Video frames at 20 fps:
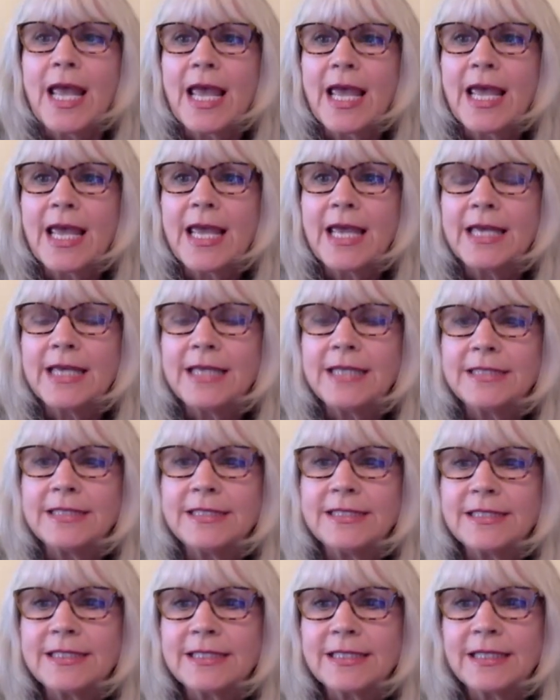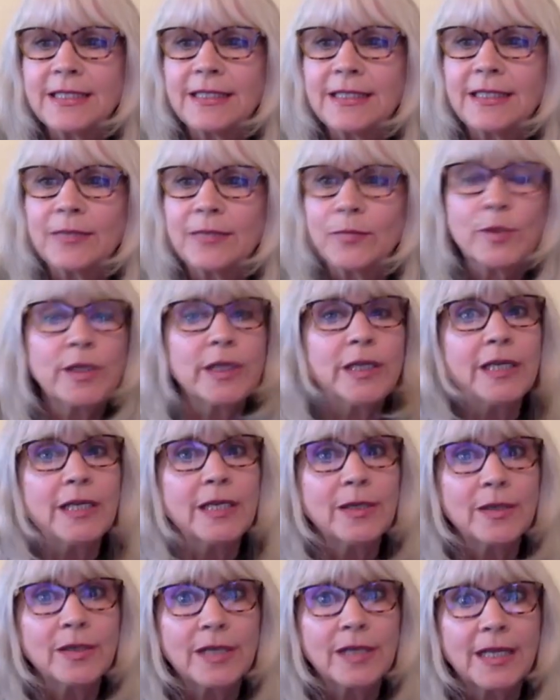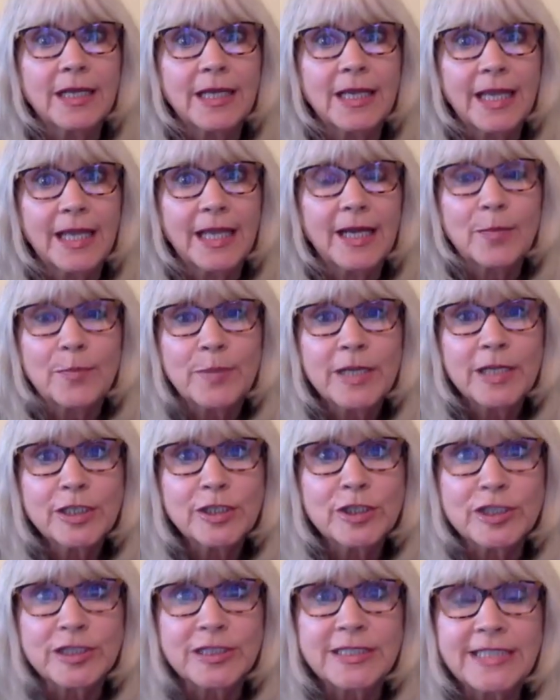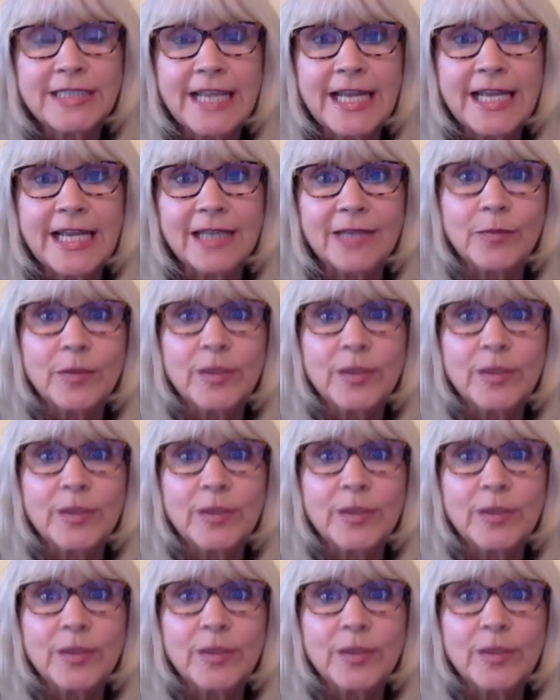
And we had our pictures taken.